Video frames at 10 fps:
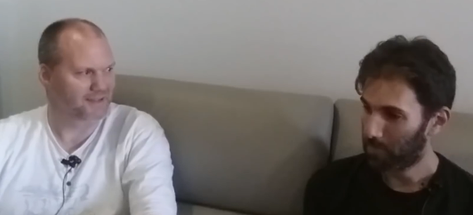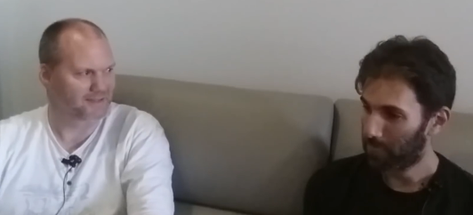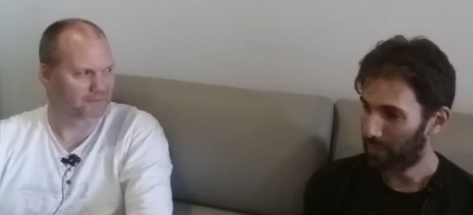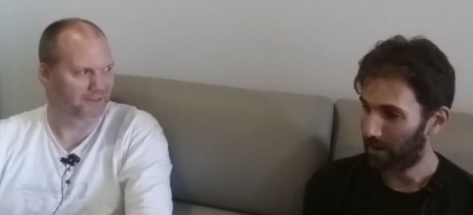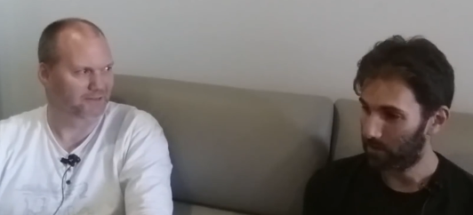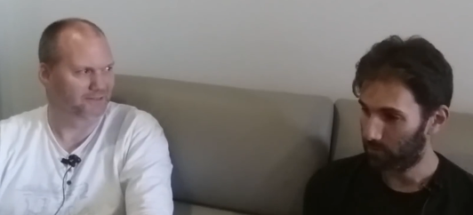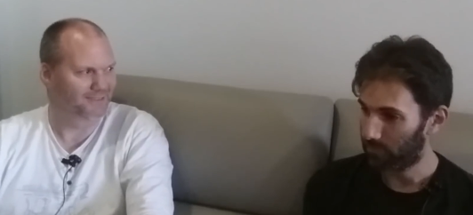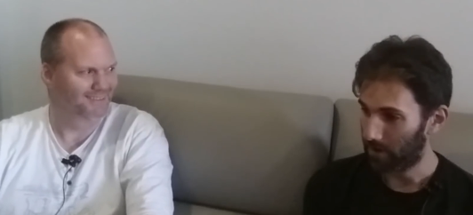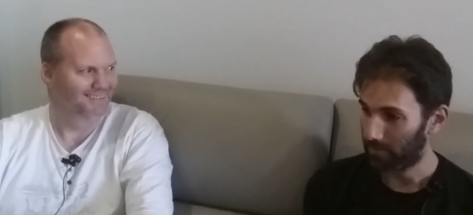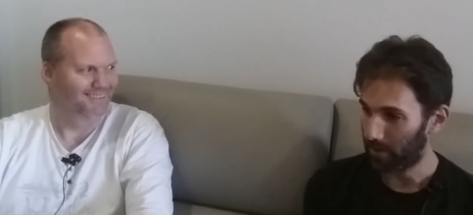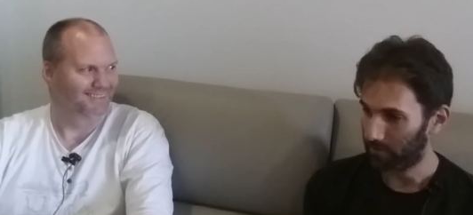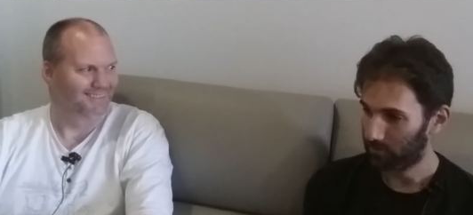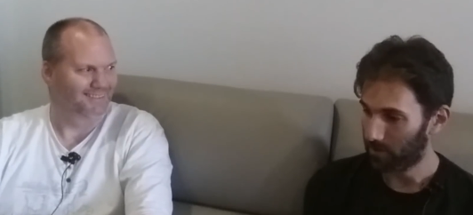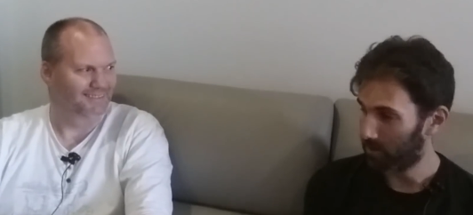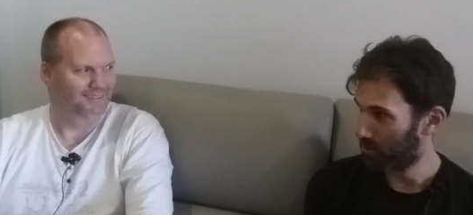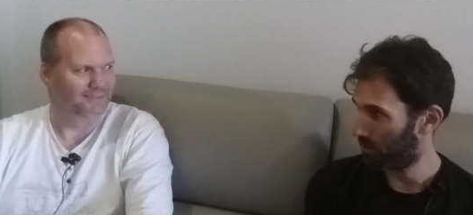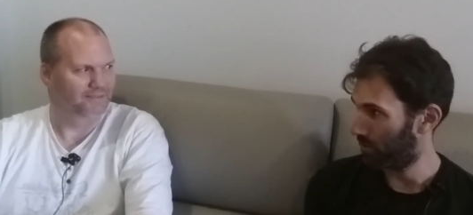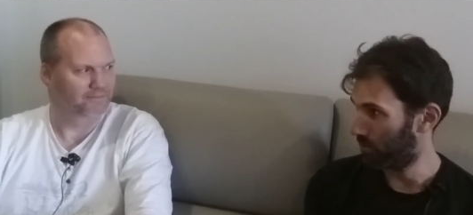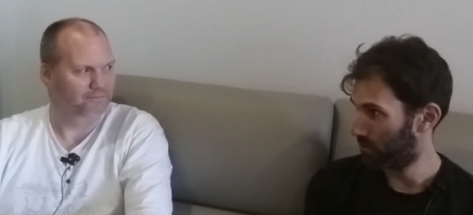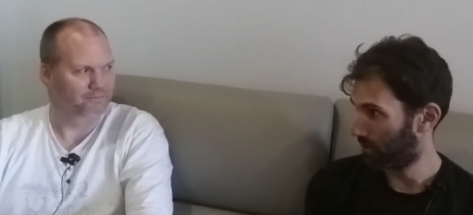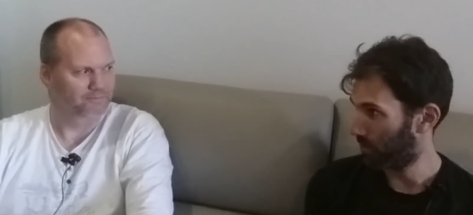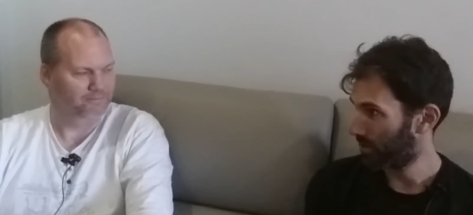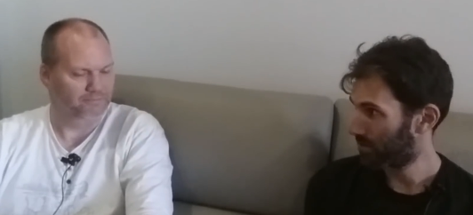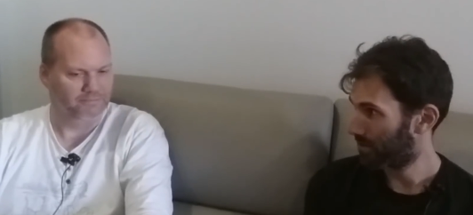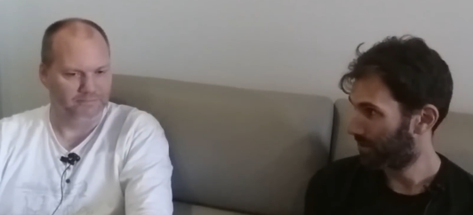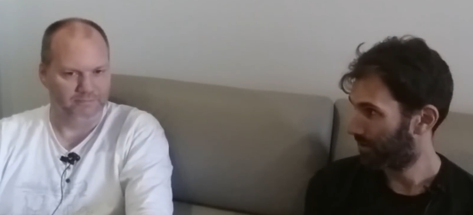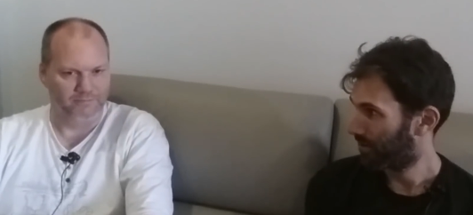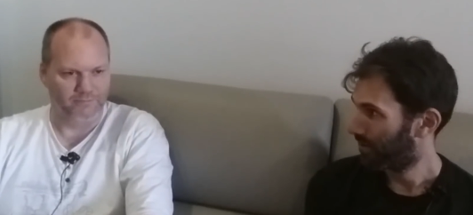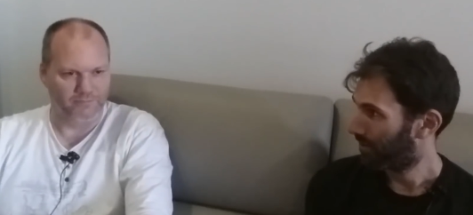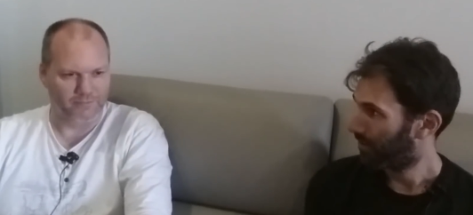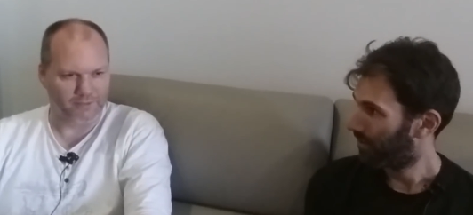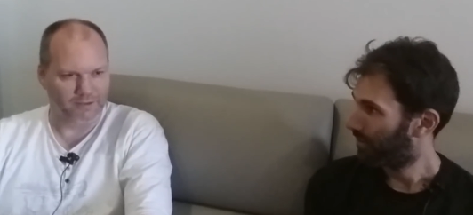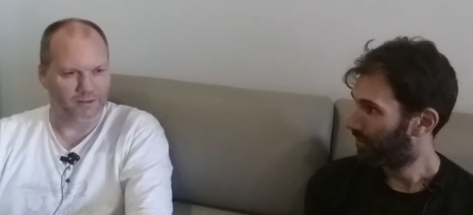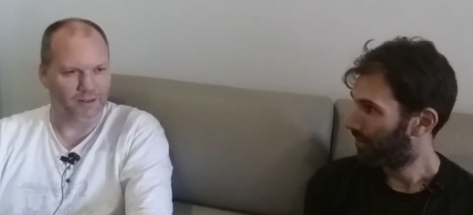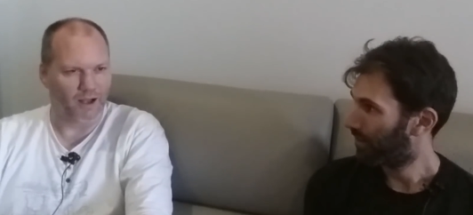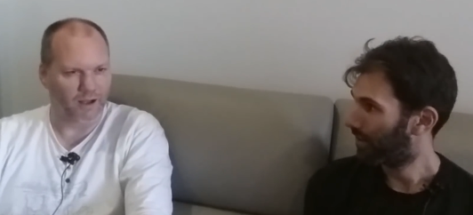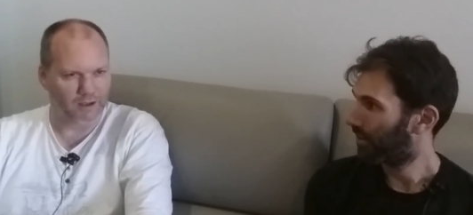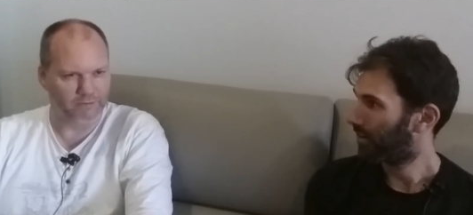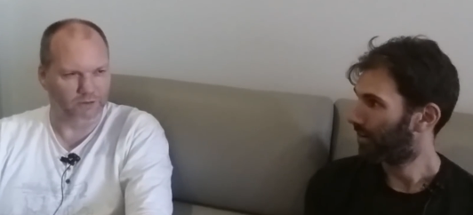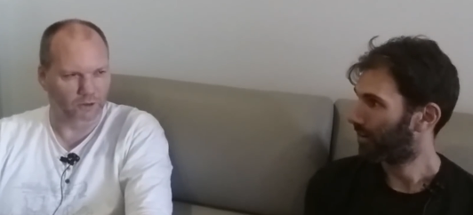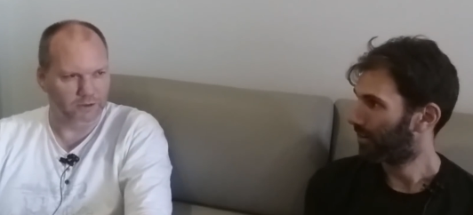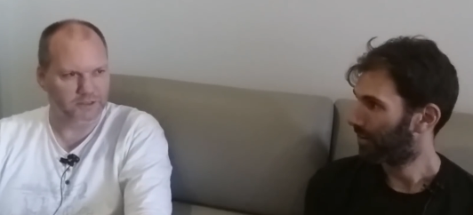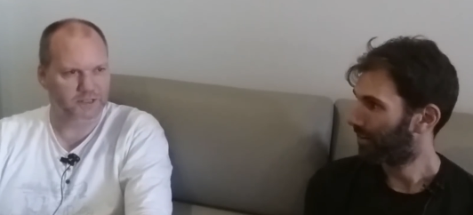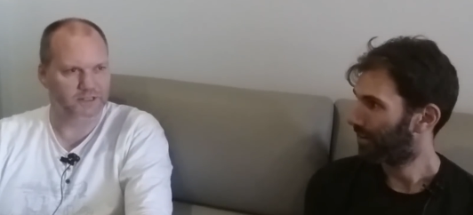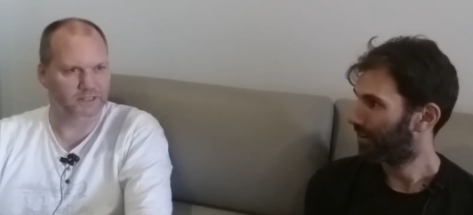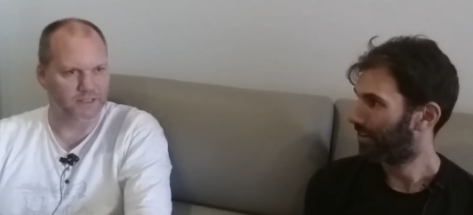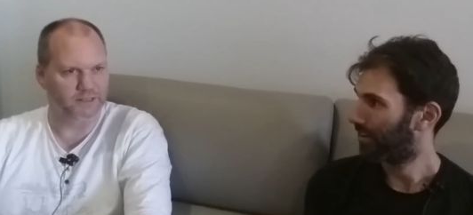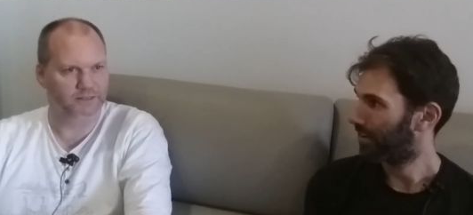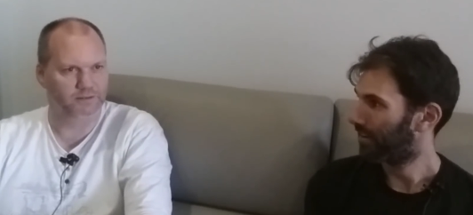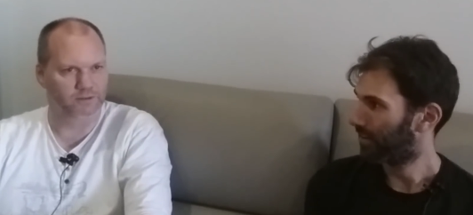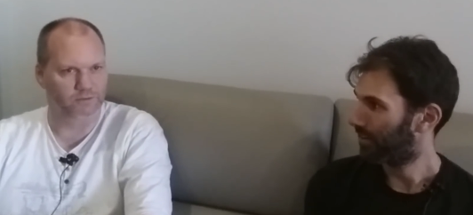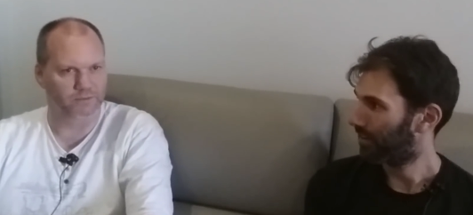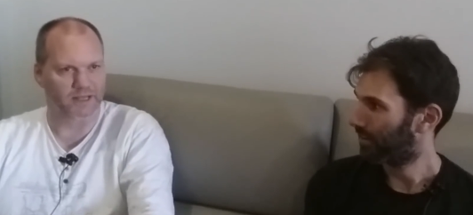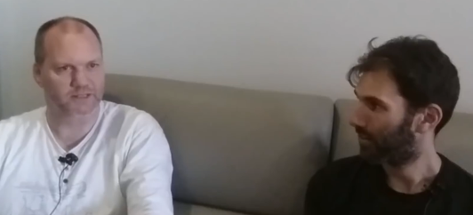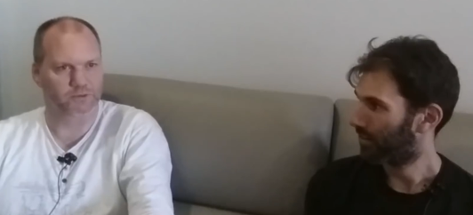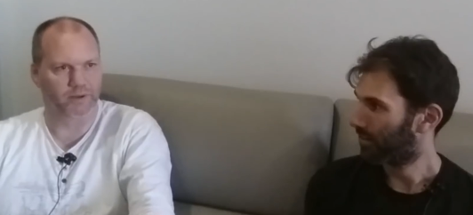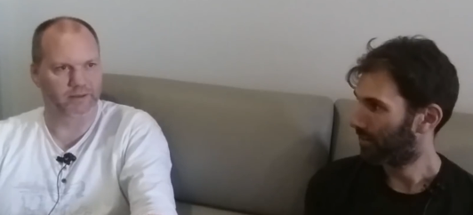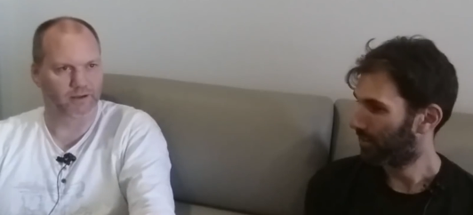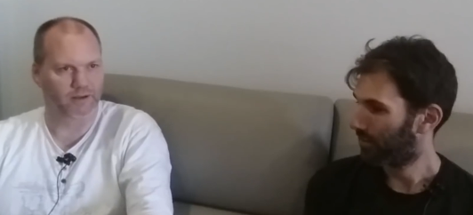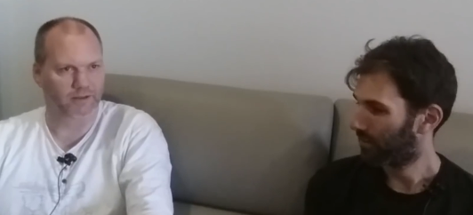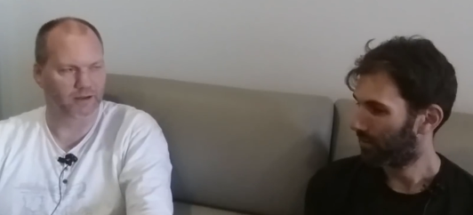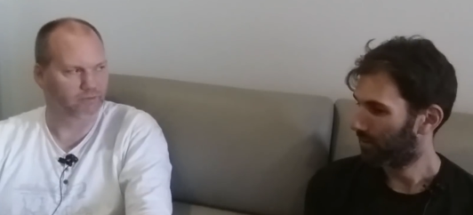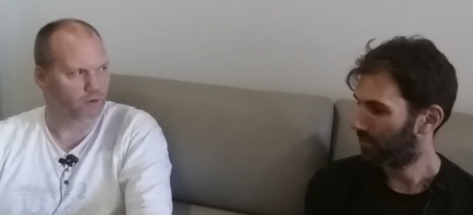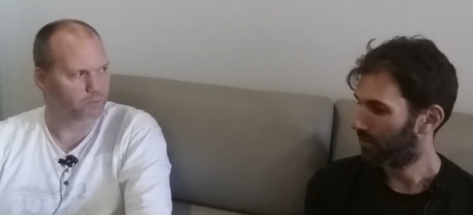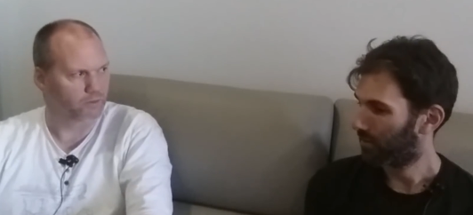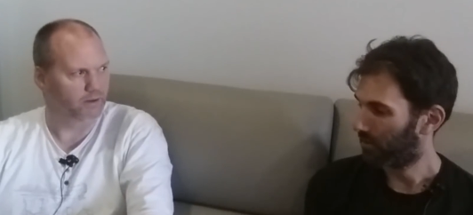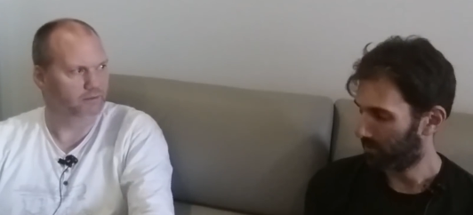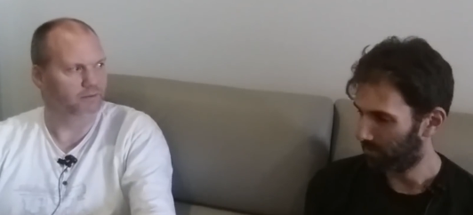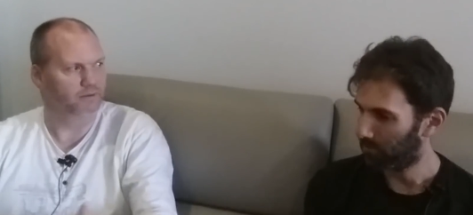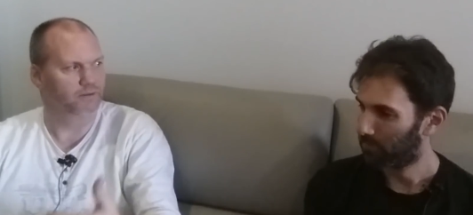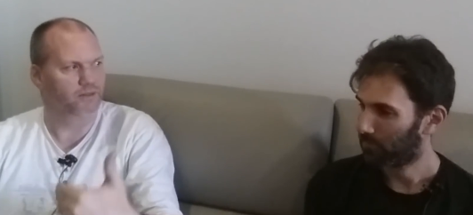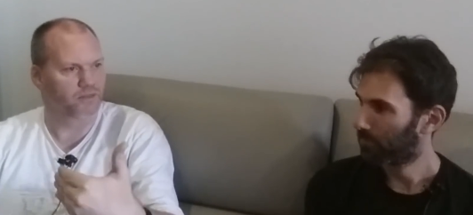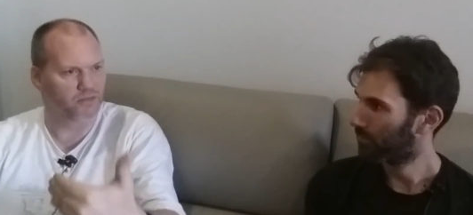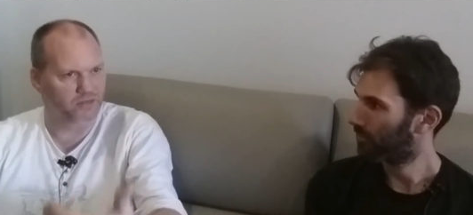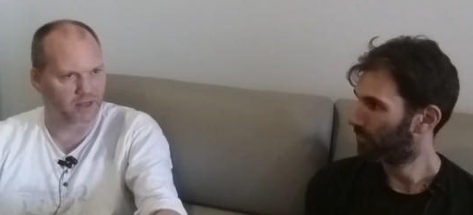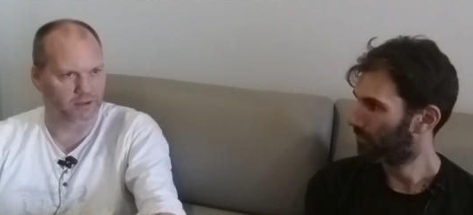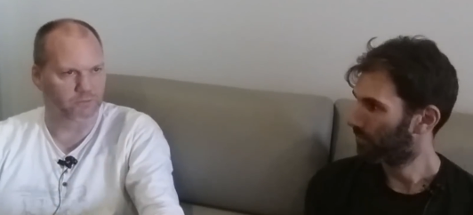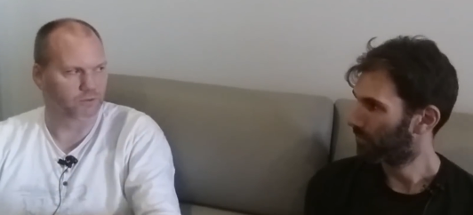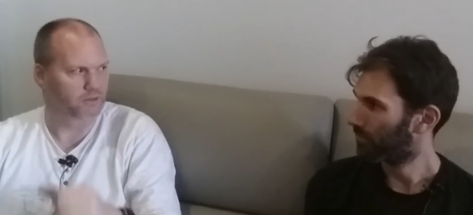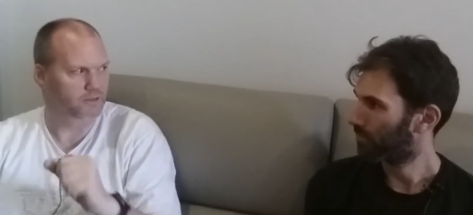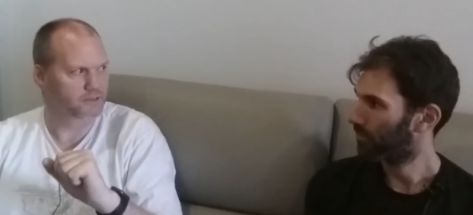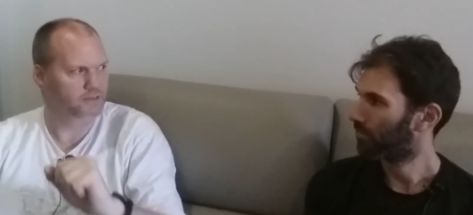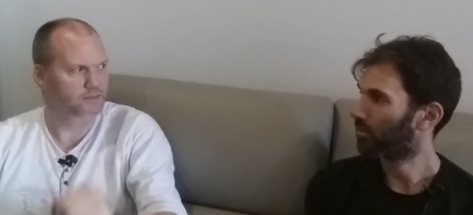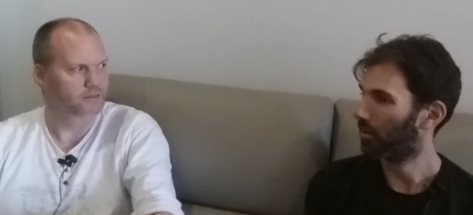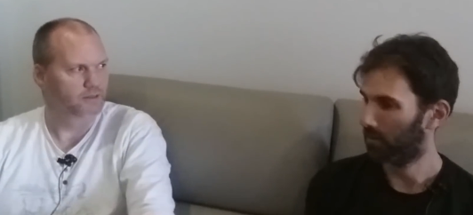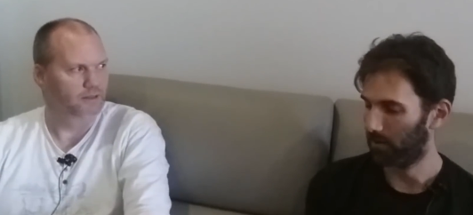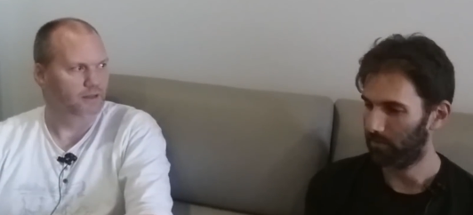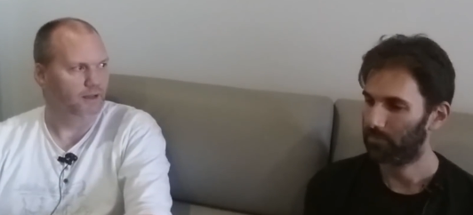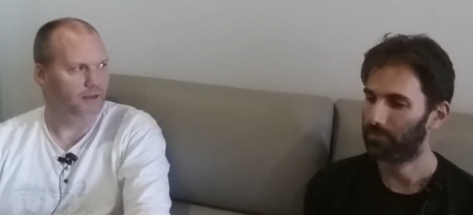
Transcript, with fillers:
Speaker 1: say something. And you found that strategy usually works?
Speaker 2: I have learned, since that's the way that I kind of operate, yep. that works.
Speaker 1: Okay.